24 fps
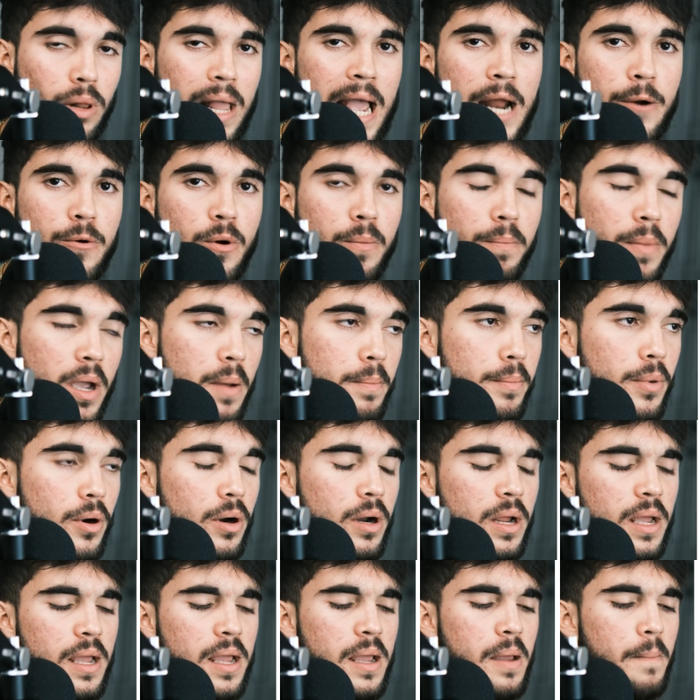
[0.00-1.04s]
I remember
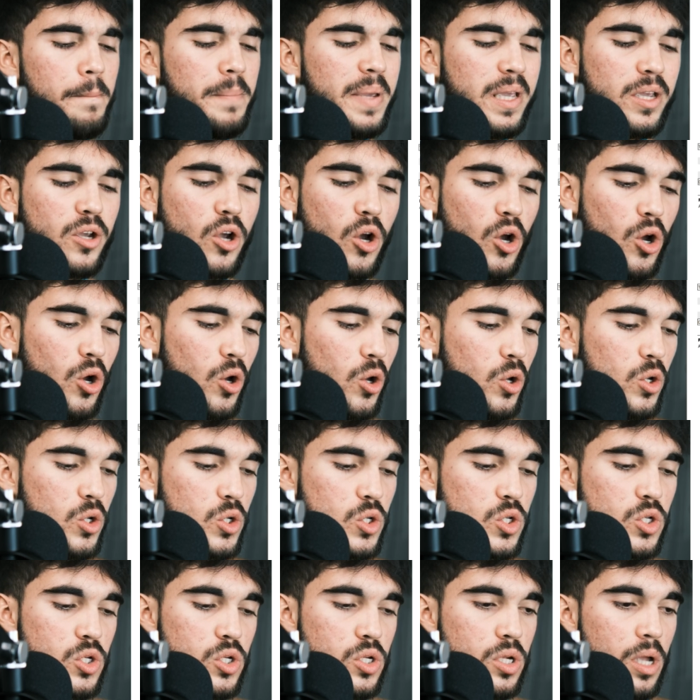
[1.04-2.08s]

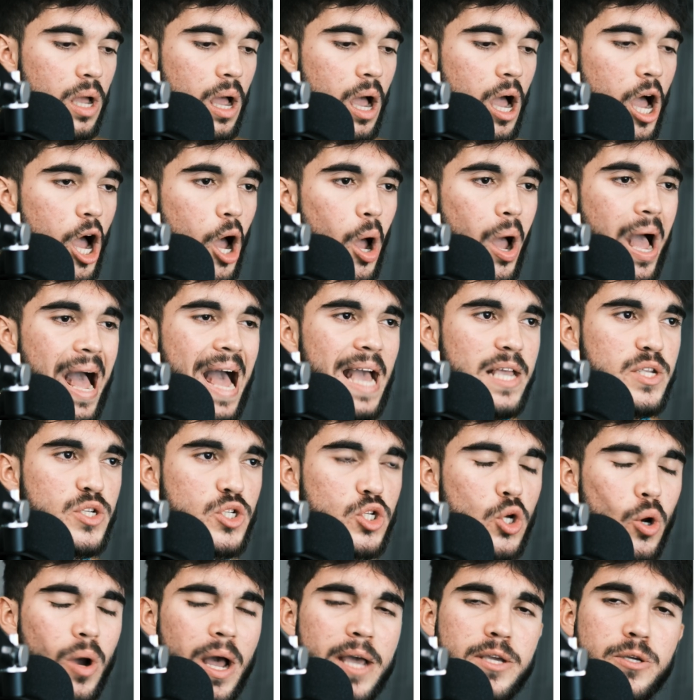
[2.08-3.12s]
because I
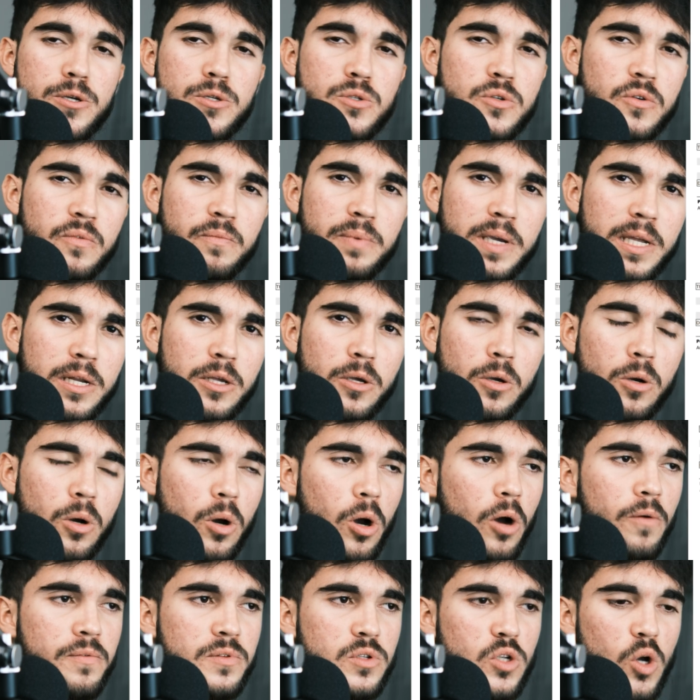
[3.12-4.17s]
saw a YouTube video
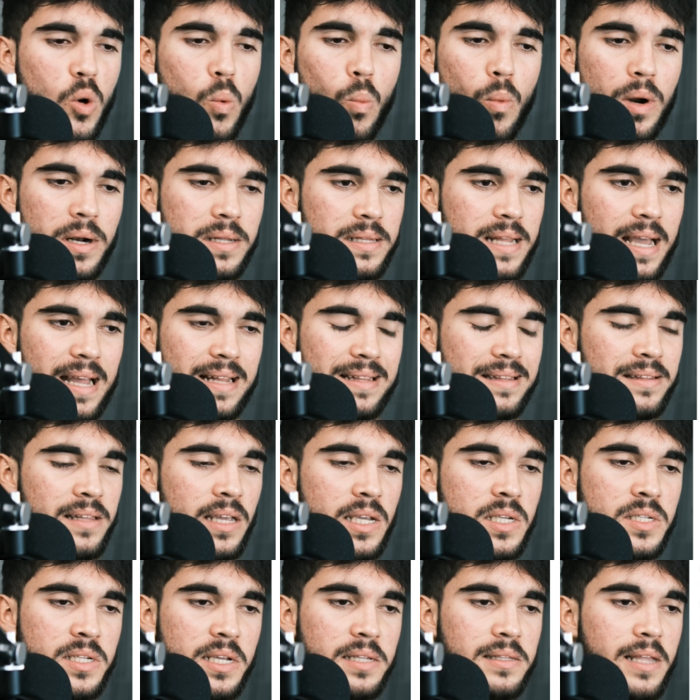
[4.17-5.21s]
of someone that they
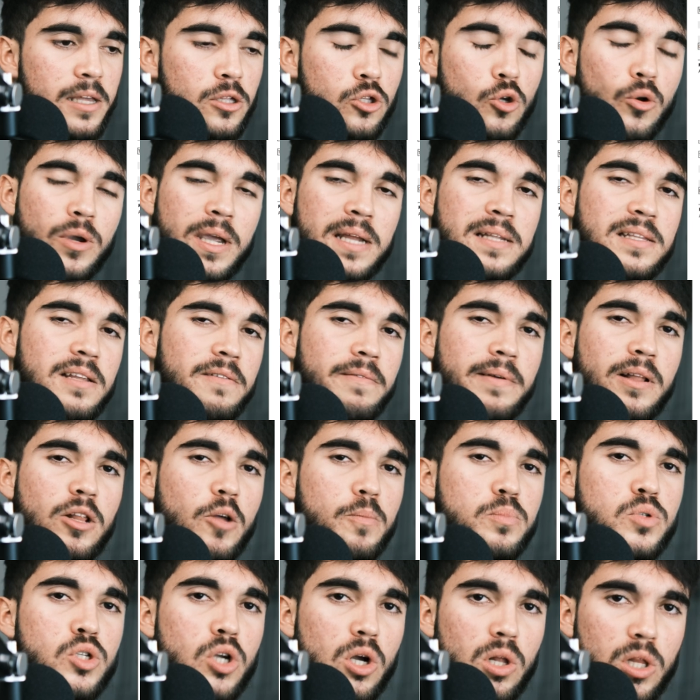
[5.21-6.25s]
said that you can
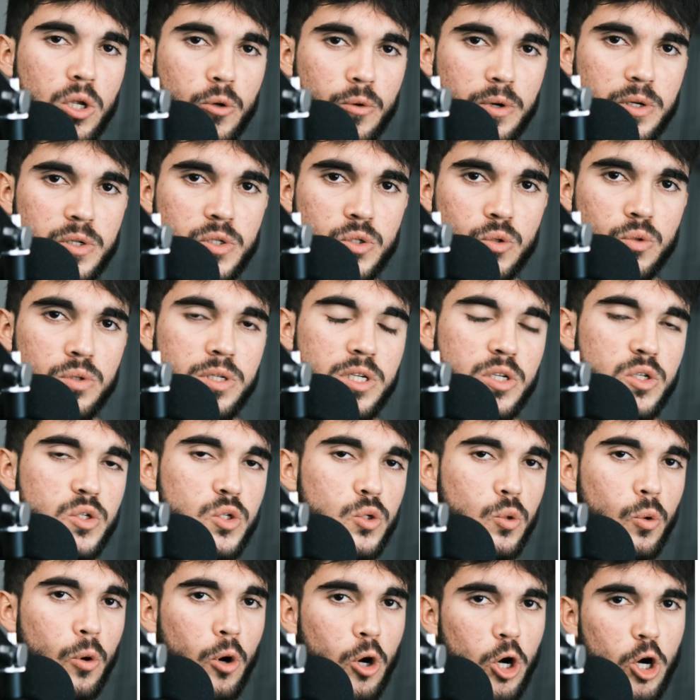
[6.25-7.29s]
develop tolerance to these
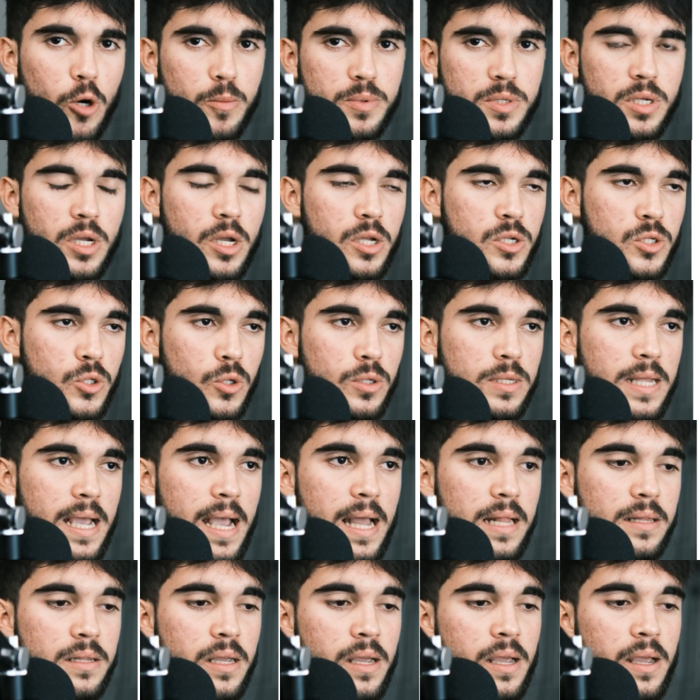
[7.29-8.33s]
two herbs, so
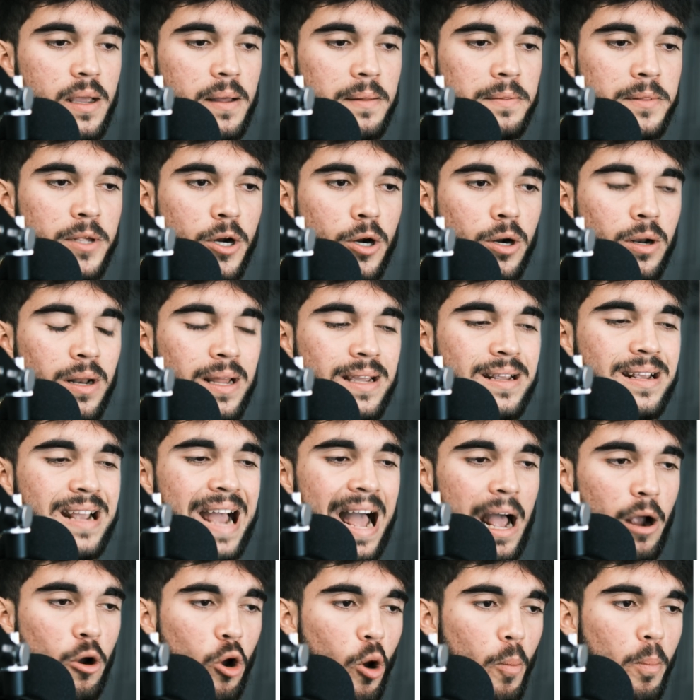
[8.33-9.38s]
that there are like
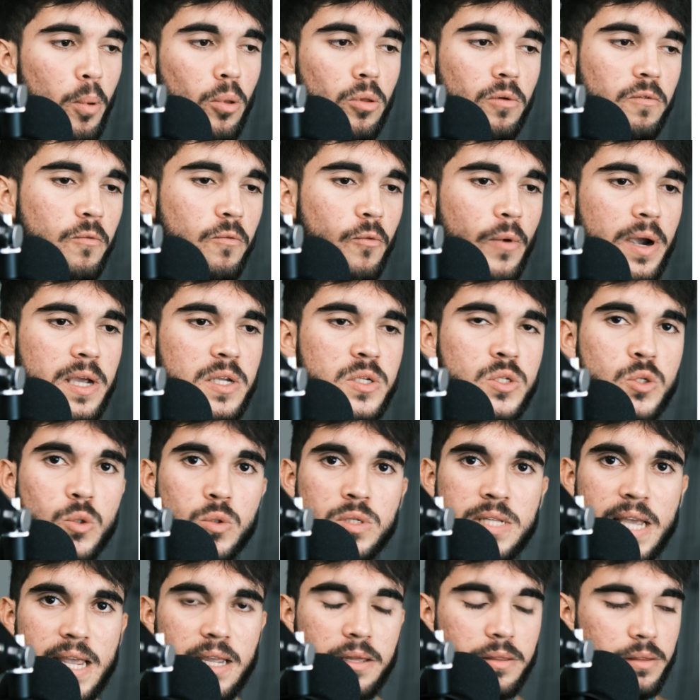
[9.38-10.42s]
a couple ways to
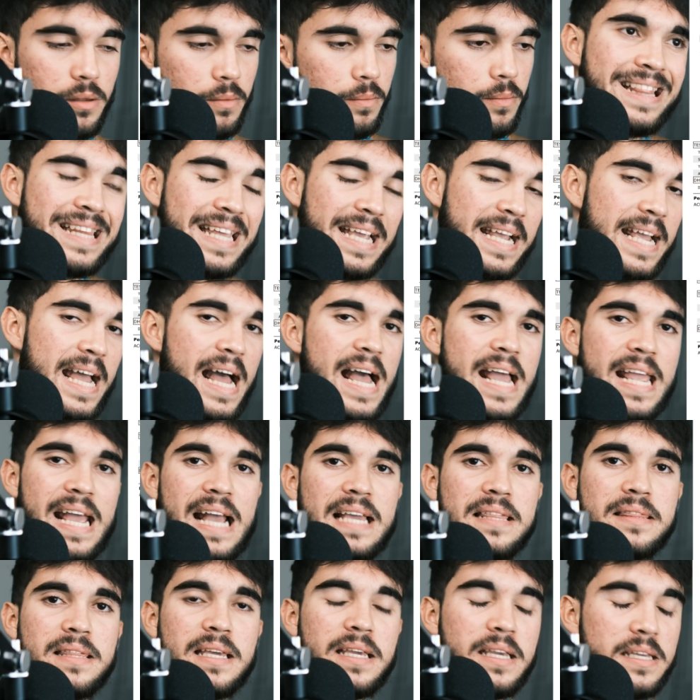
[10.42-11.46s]
take them. The guy, I
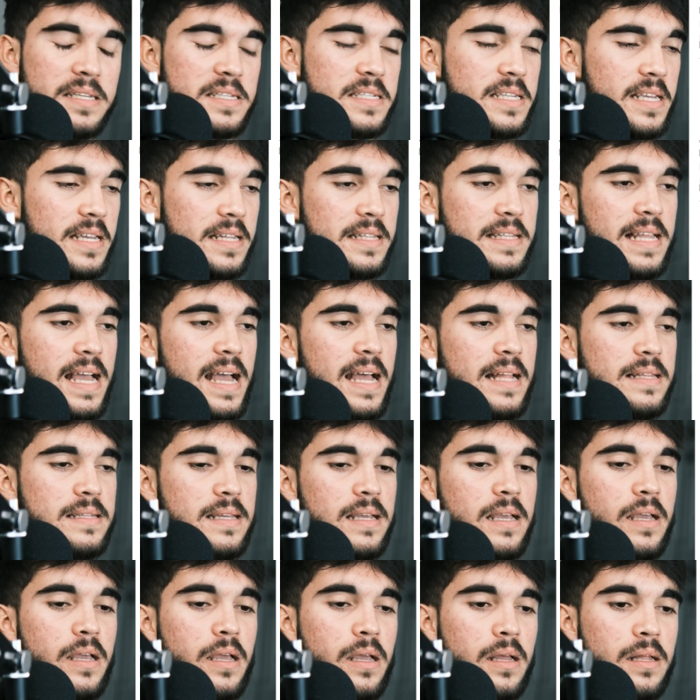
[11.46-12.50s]
think he said that
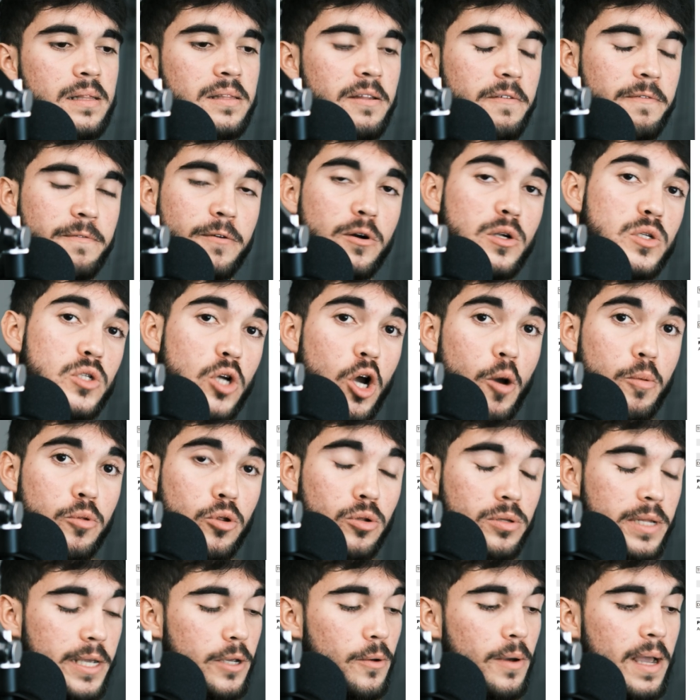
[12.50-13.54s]
the first option
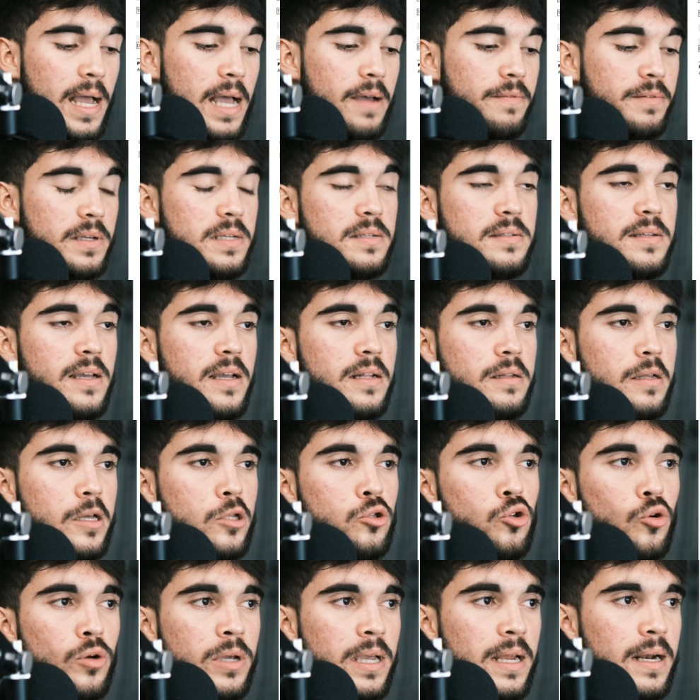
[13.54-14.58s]
that you have is that
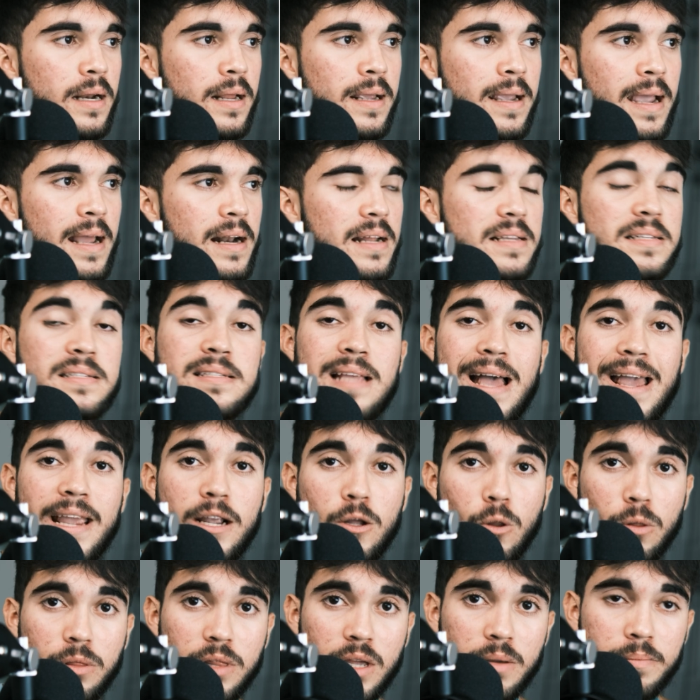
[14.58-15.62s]
you can kind of
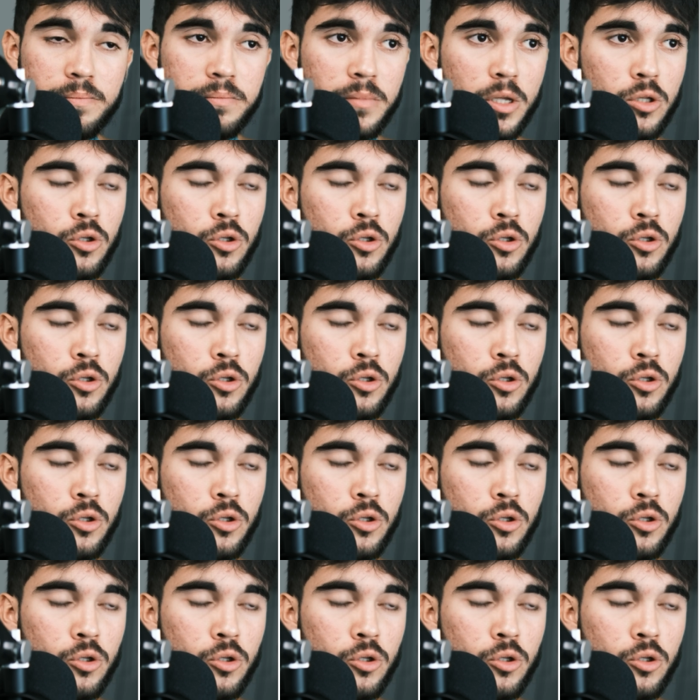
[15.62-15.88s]
cycle them.